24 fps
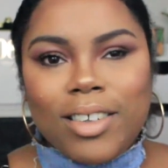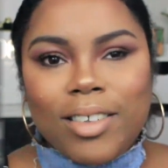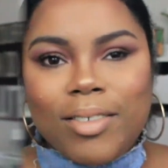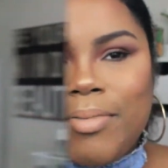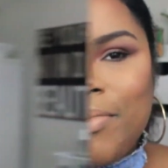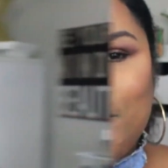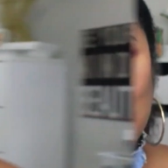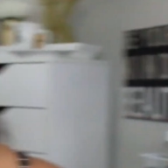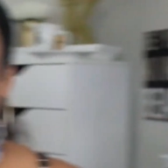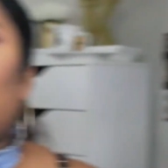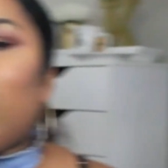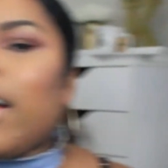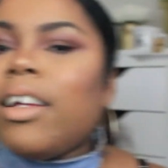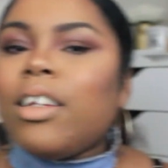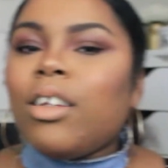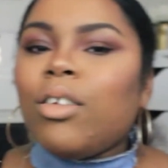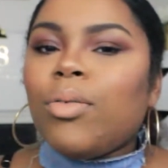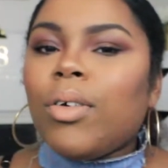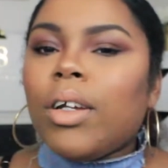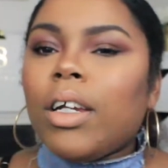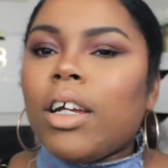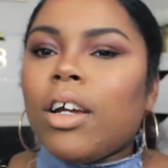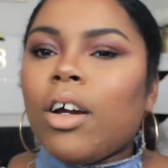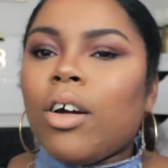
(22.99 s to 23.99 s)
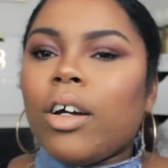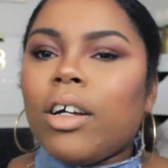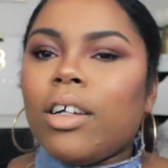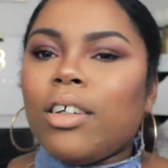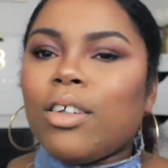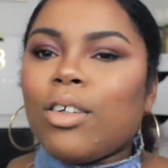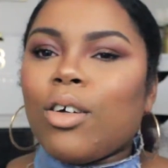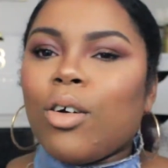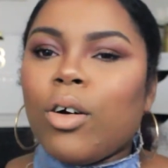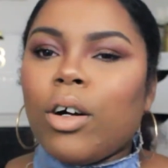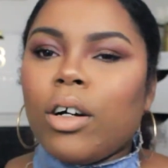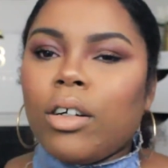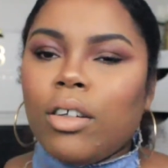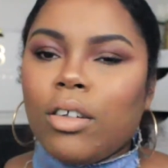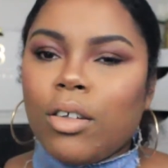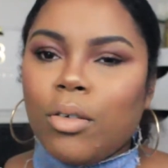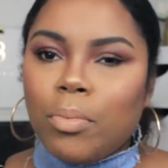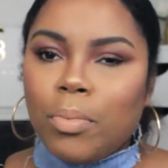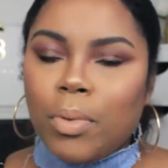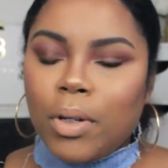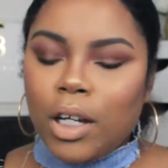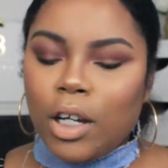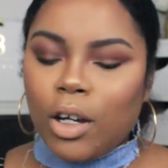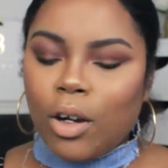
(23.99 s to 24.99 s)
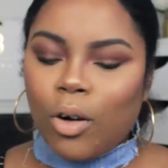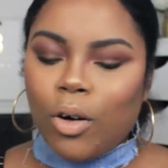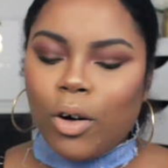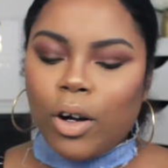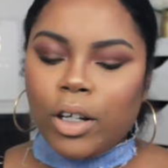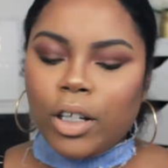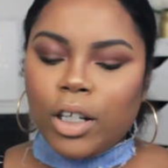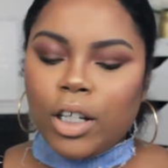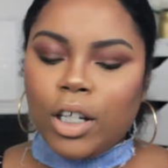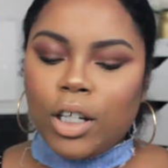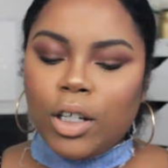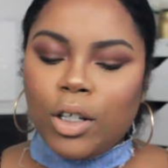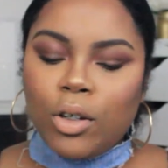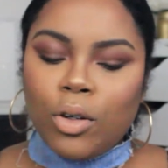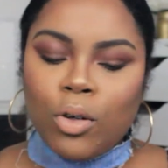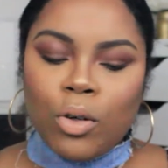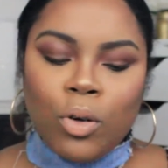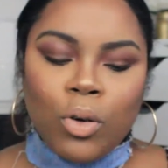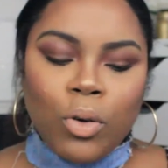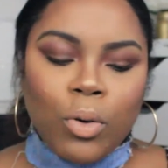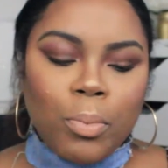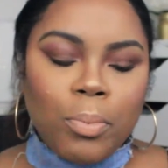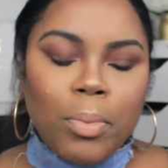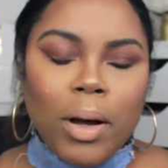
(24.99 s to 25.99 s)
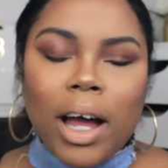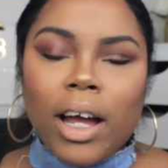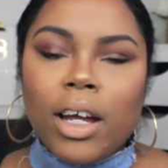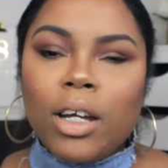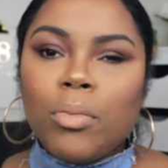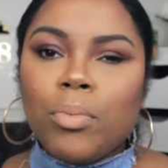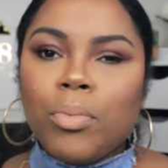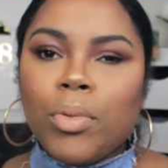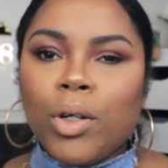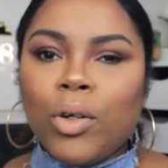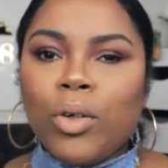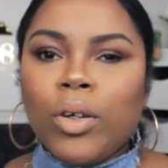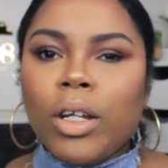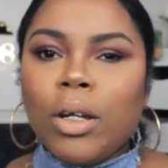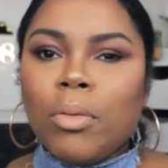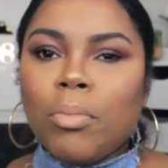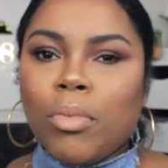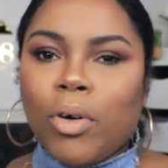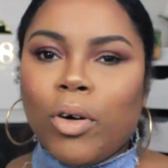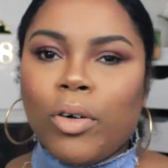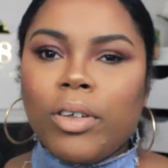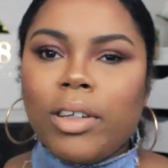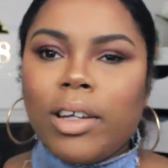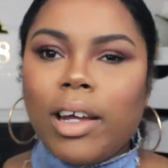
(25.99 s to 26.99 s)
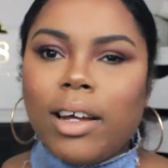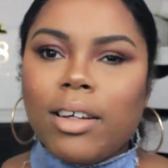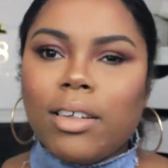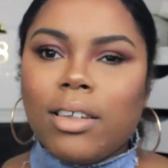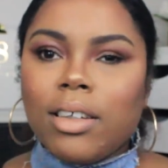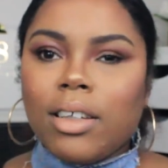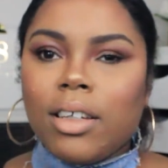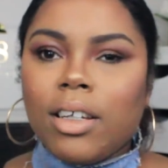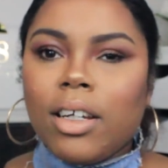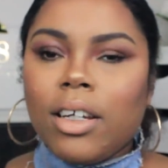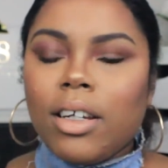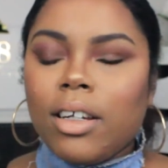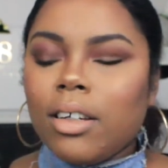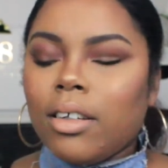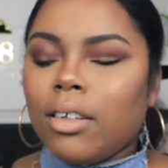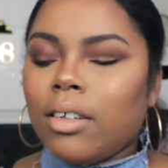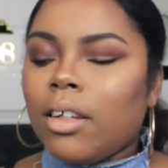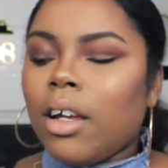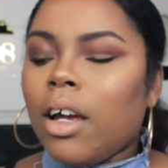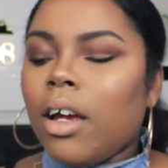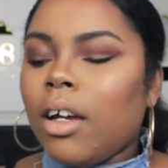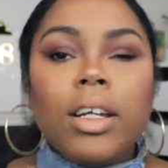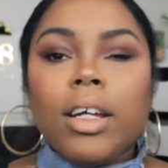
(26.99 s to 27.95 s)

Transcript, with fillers: Alright, today's video is going to be on the new Bite Beauty Multi Sticks.